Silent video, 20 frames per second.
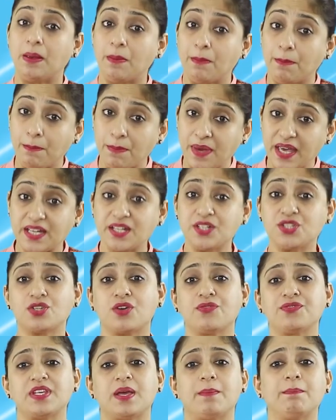merits
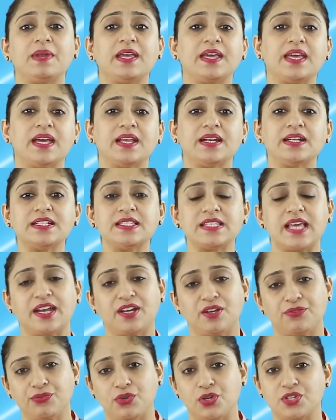of sampling errors,
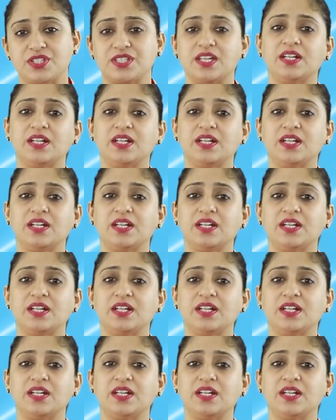and of course